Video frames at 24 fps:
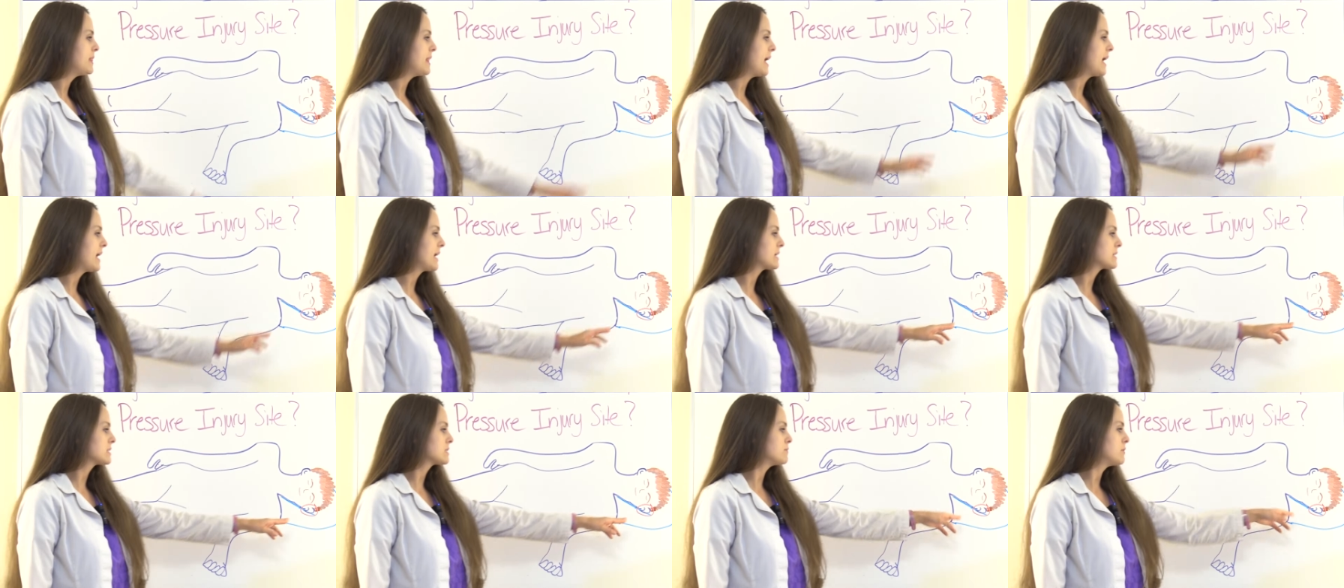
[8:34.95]

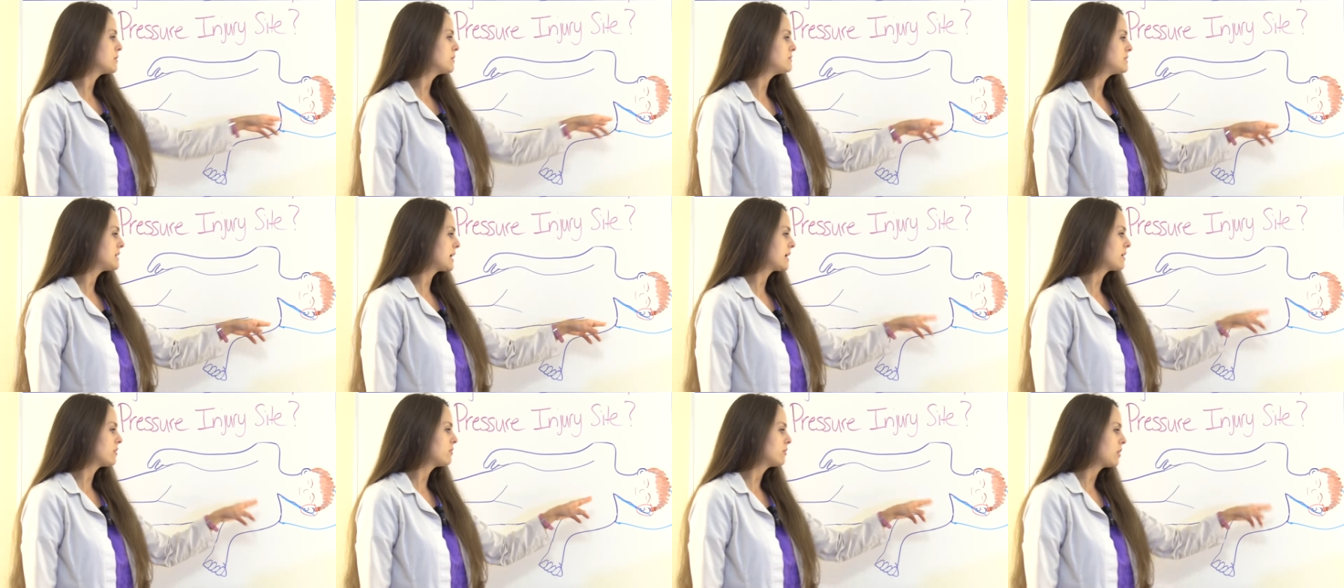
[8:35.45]
Next, move
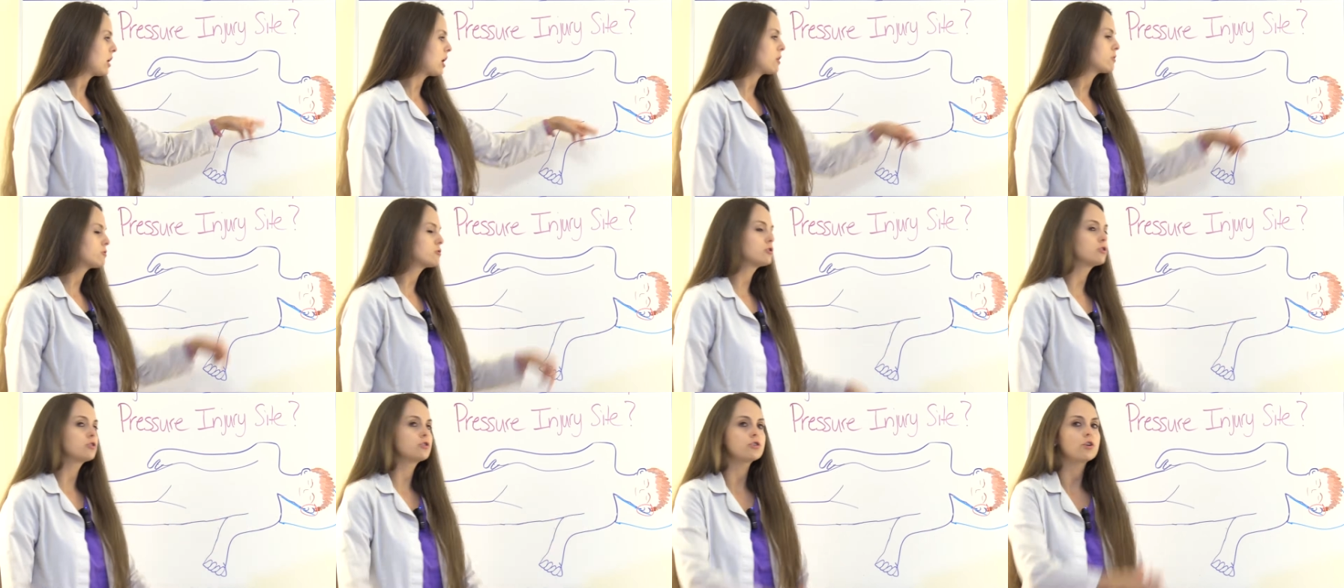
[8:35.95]
down
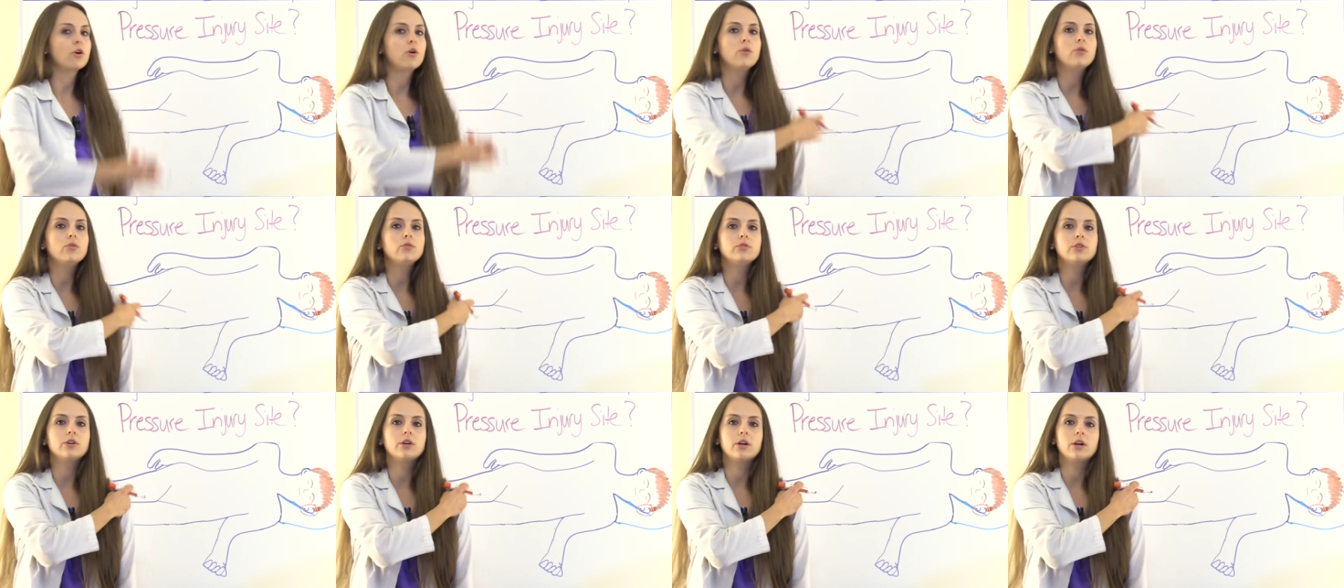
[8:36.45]
our
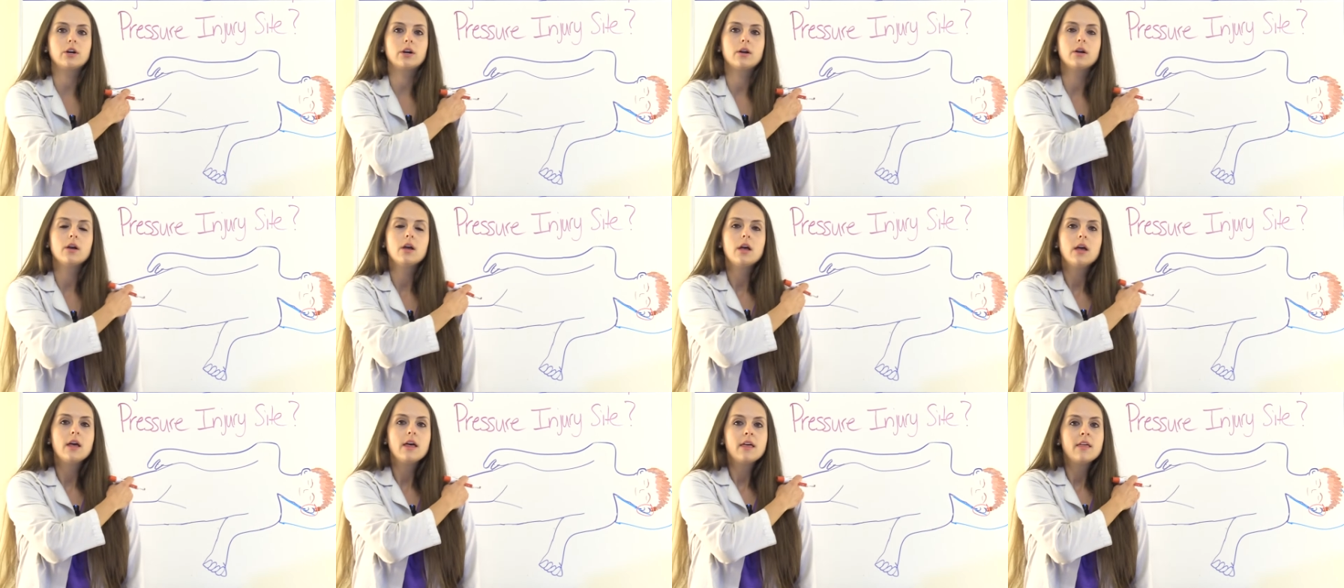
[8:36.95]

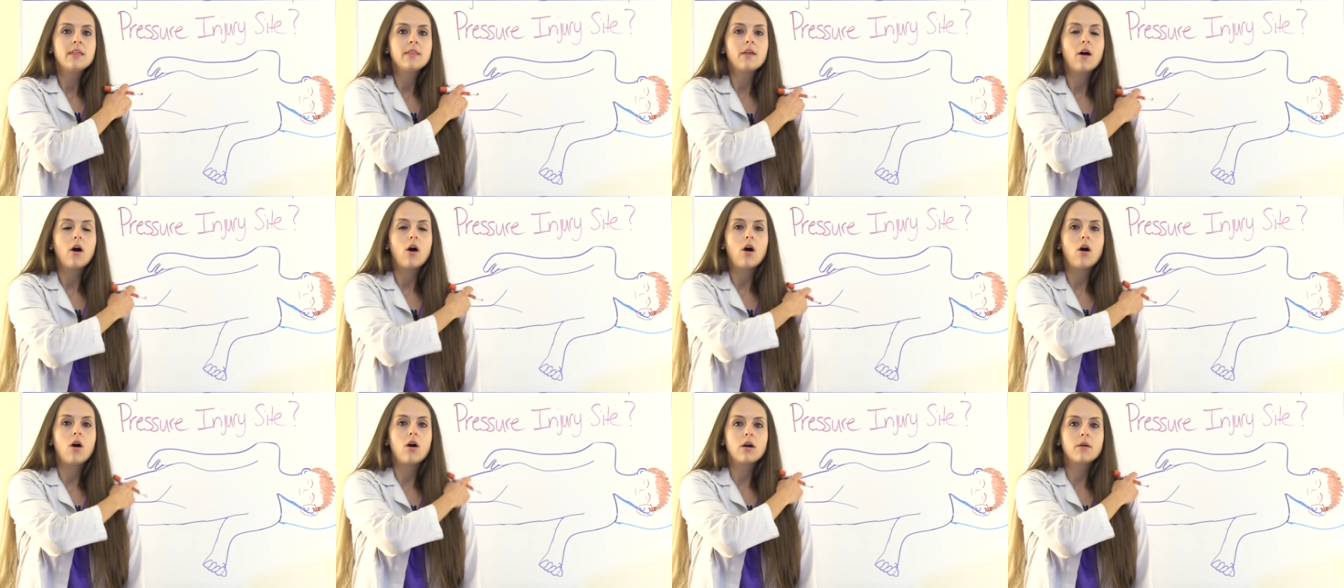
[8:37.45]
shoulder.
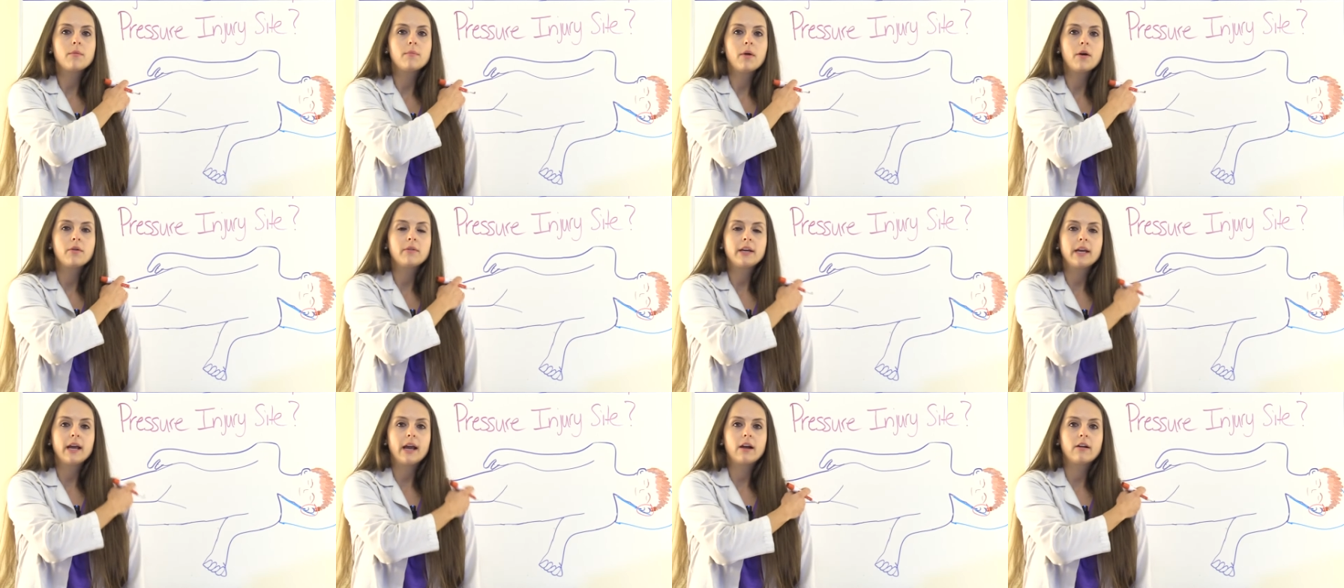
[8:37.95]
Hard
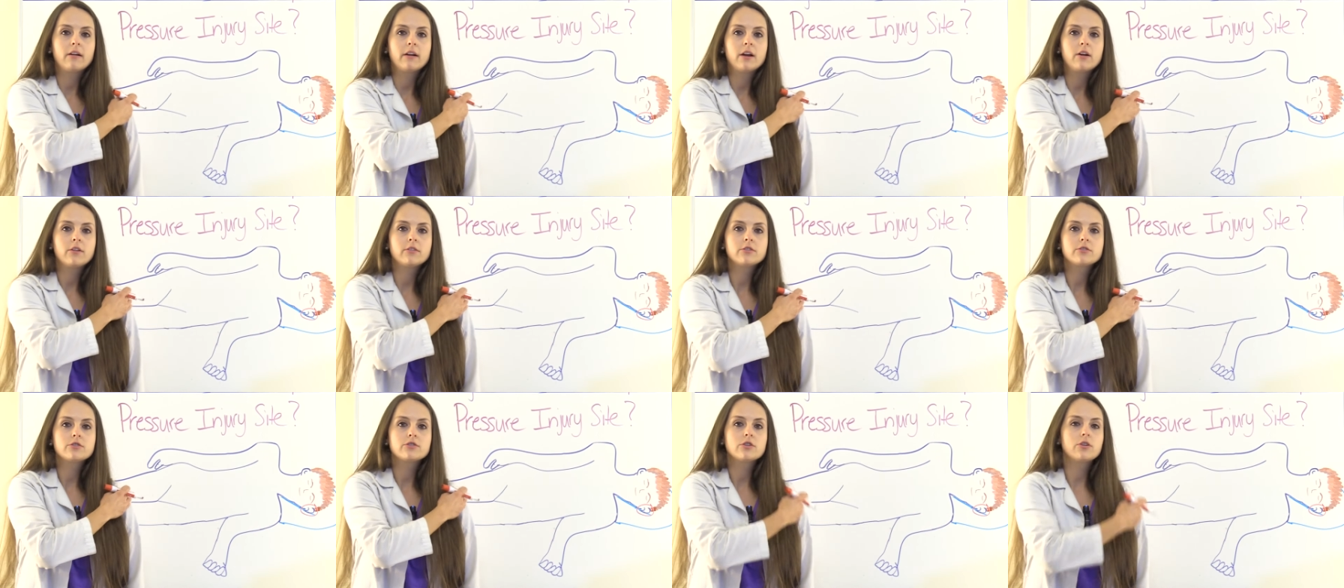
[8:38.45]
bony area
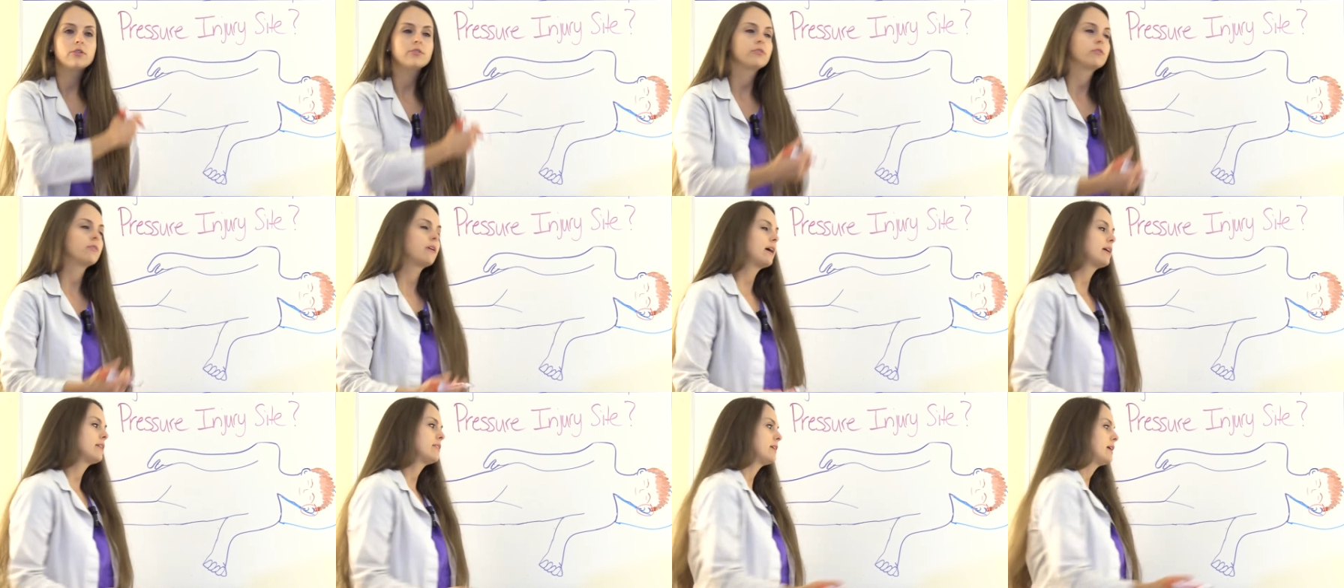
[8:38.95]
on your shoulder
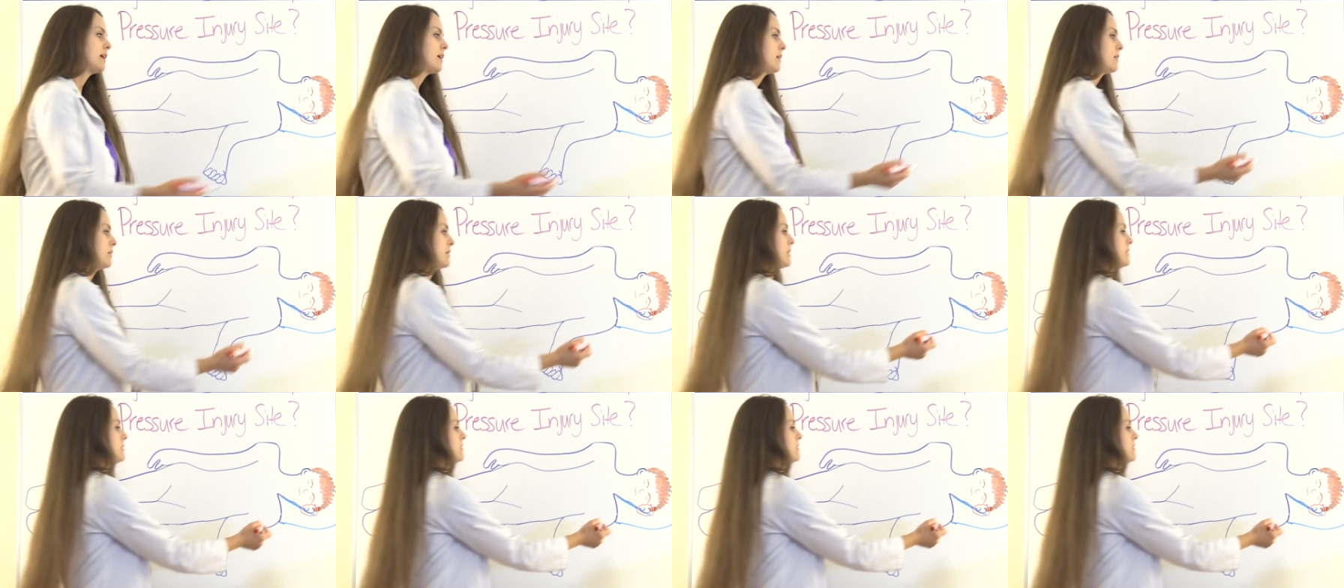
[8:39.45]
right there